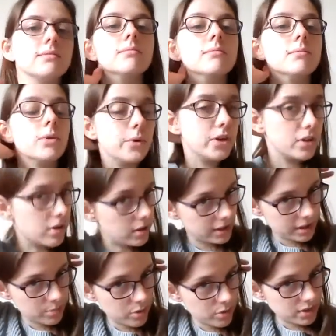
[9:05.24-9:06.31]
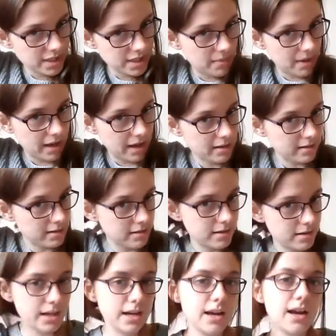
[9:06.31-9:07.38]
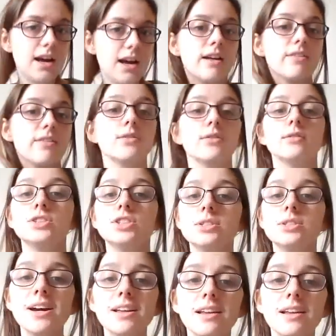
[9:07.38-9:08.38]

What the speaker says: my work colleague bought it me. I thought she might